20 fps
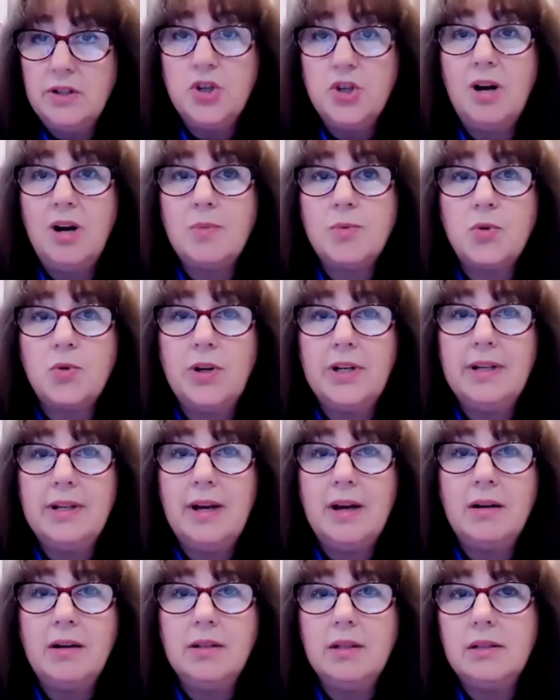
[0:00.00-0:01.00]
jobs right
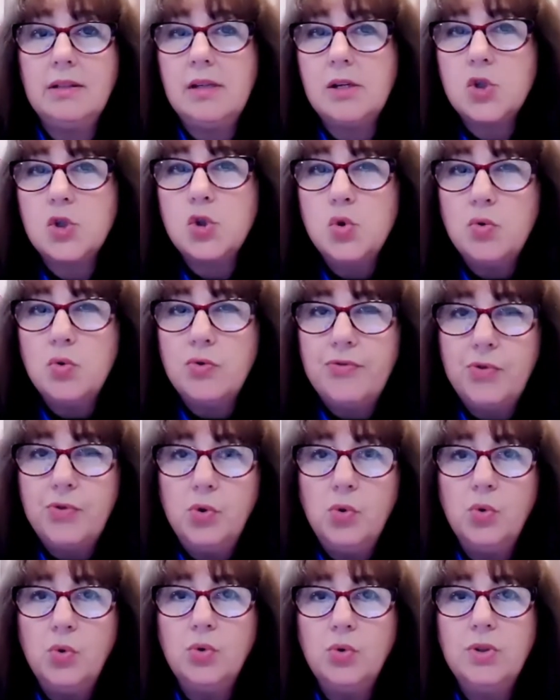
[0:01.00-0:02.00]
now, that there's no
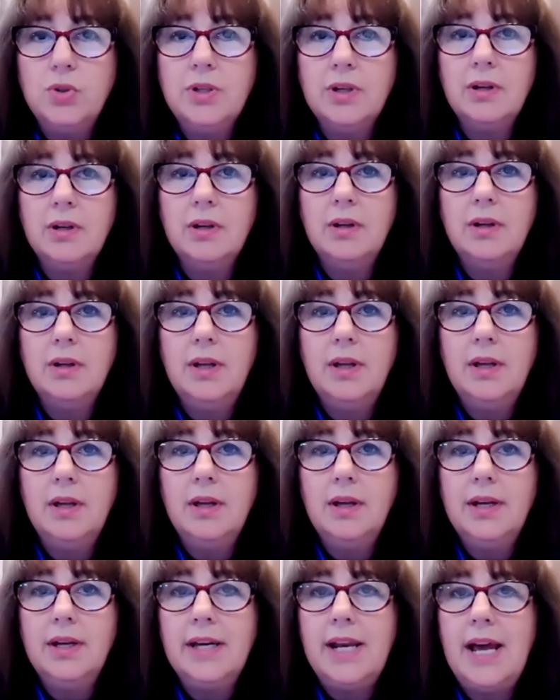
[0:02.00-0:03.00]
food.
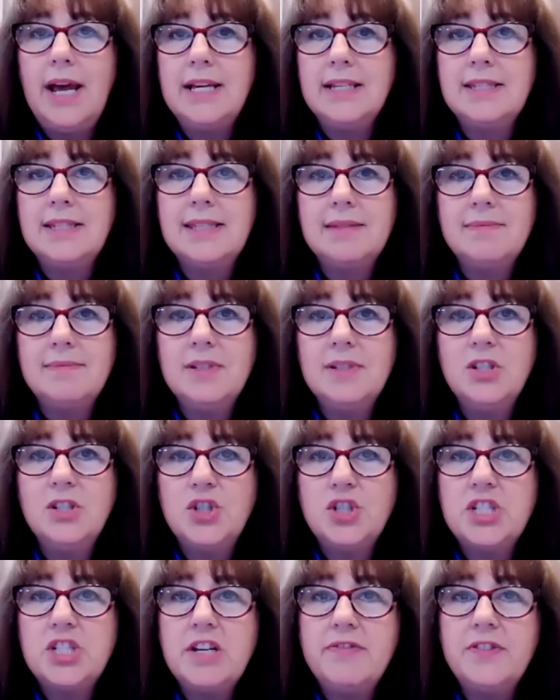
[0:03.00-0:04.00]
It has
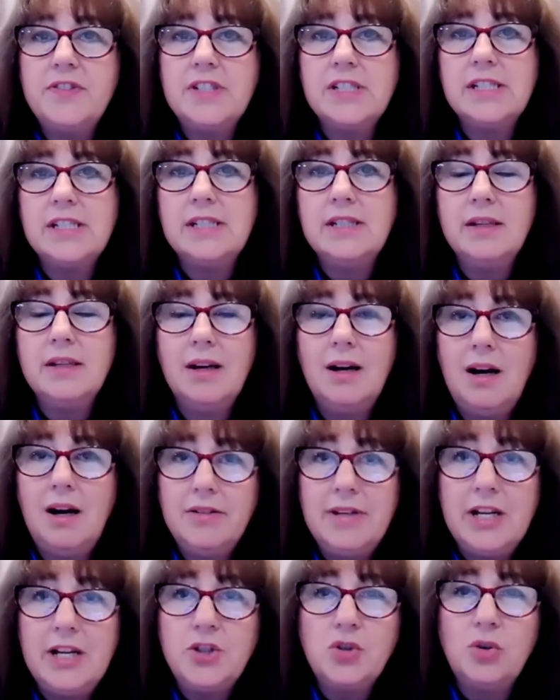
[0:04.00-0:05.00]
shifted our
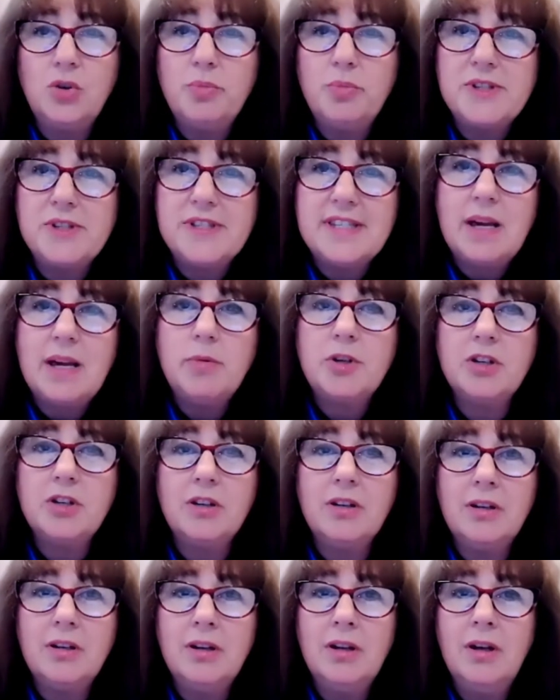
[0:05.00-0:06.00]
natural
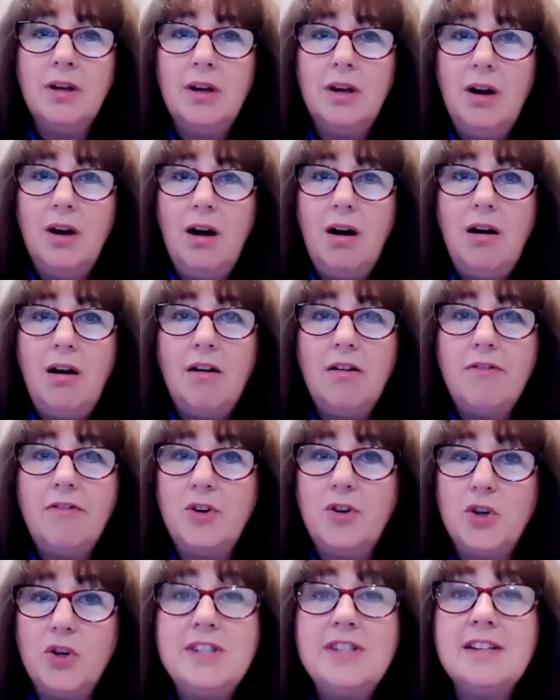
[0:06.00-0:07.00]
perception of
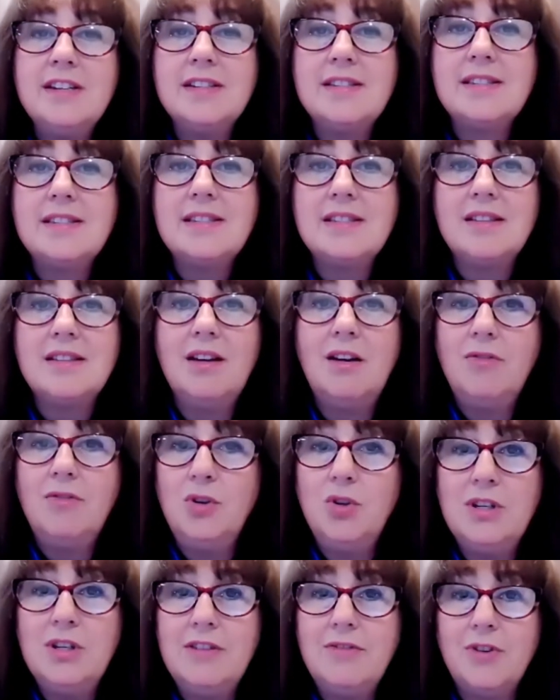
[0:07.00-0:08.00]
goodness of the
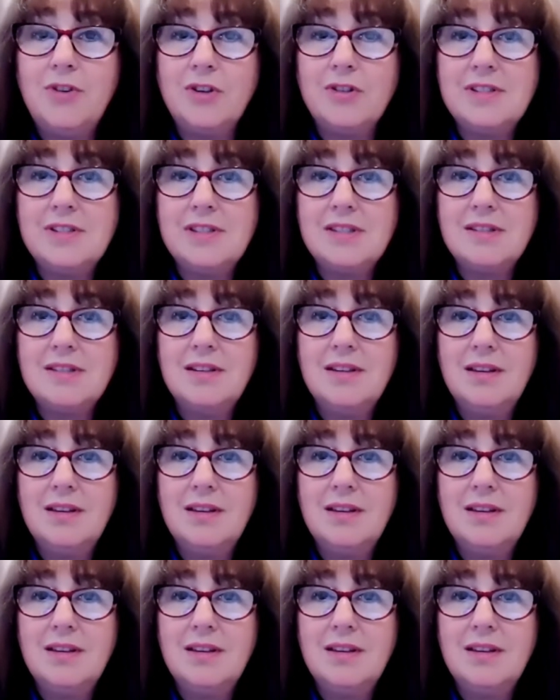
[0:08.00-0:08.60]
universe.